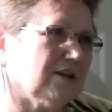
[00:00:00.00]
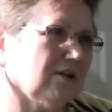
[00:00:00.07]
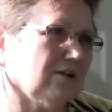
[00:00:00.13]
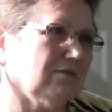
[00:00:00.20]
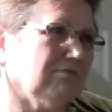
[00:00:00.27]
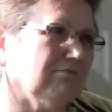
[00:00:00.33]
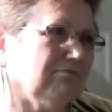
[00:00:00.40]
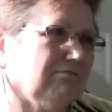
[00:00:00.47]
So,
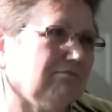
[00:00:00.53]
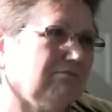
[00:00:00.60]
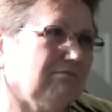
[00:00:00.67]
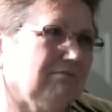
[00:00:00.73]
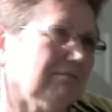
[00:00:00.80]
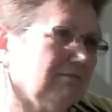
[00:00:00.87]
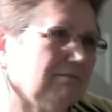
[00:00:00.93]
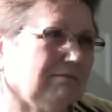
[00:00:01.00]

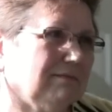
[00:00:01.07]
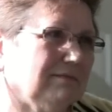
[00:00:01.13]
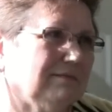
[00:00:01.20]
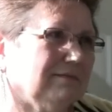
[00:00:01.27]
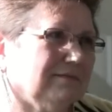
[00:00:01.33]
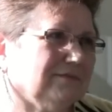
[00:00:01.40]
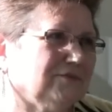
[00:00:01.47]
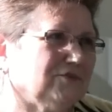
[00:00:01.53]

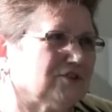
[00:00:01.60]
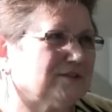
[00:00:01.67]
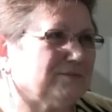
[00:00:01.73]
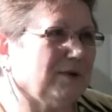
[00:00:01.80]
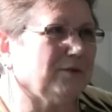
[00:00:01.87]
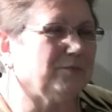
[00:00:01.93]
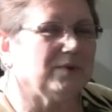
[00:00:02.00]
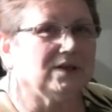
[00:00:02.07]
just
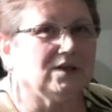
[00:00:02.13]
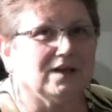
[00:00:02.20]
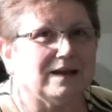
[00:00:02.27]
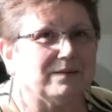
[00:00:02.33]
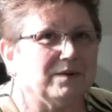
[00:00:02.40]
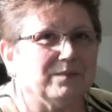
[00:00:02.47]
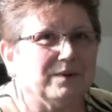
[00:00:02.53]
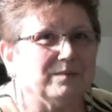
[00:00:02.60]
my opinion.
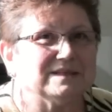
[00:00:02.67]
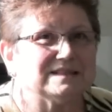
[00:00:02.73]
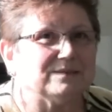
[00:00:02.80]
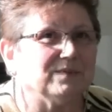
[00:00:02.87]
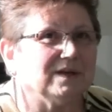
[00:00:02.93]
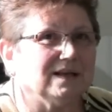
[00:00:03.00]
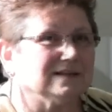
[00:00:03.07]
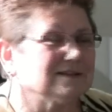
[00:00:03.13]
I mean, maybe
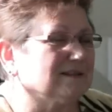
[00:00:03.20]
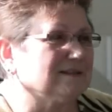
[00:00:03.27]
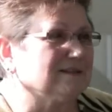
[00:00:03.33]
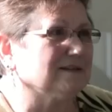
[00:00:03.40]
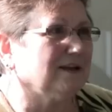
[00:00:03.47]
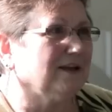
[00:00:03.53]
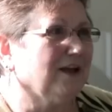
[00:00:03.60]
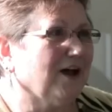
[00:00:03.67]
somebody else's
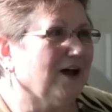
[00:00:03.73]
